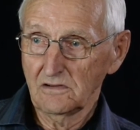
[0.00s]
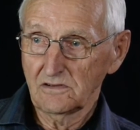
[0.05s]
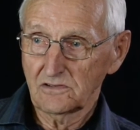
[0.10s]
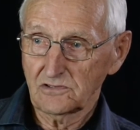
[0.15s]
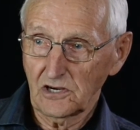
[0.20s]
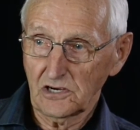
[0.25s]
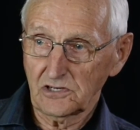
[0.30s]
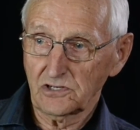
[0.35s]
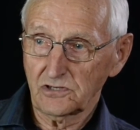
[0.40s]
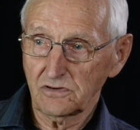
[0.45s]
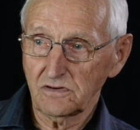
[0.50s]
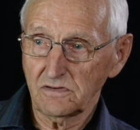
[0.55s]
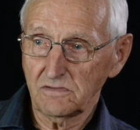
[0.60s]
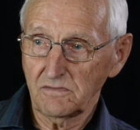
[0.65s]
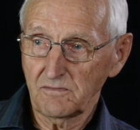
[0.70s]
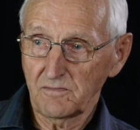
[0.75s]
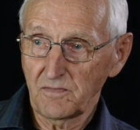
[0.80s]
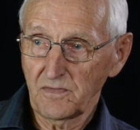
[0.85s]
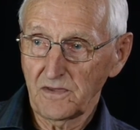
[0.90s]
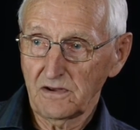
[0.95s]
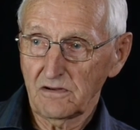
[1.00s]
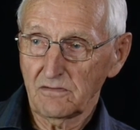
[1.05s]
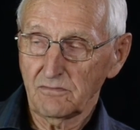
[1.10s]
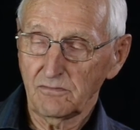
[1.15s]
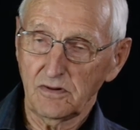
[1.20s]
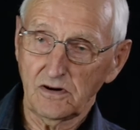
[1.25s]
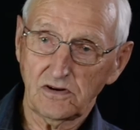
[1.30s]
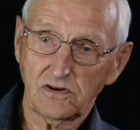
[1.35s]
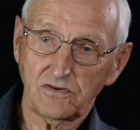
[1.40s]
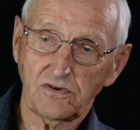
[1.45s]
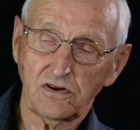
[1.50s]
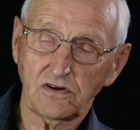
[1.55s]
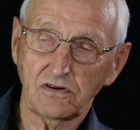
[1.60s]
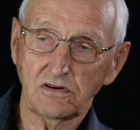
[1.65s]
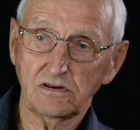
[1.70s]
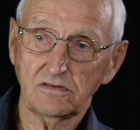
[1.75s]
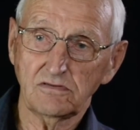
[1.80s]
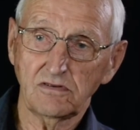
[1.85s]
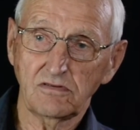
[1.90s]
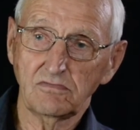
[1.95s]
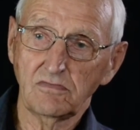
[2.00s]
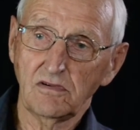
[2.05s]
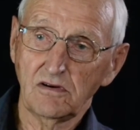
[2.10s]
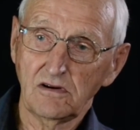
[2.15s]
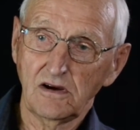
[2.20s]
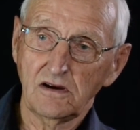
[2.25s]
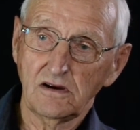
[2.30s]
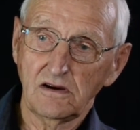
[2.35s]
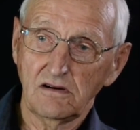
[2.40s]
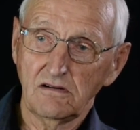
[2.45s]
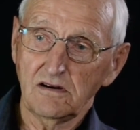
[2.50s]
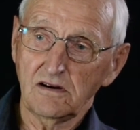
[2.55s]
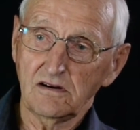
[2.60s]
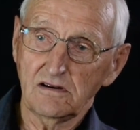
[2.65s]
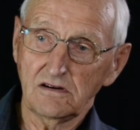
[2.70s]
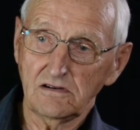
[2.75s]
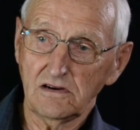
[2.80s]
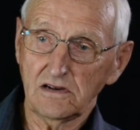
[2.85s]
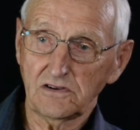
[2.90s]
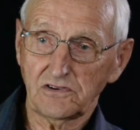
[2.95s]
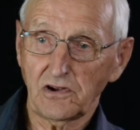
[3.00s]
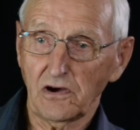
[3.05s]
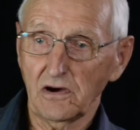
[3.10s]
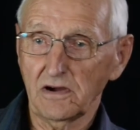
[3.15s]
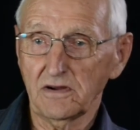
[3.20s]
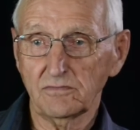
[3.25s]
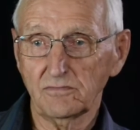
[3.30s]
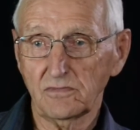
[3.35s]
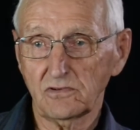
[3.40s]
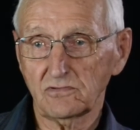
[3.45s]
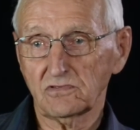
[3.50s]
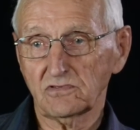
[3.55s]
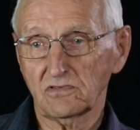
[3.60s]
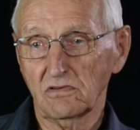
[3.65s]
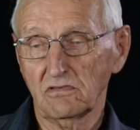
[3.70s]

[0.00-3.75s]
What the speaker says: section, but at times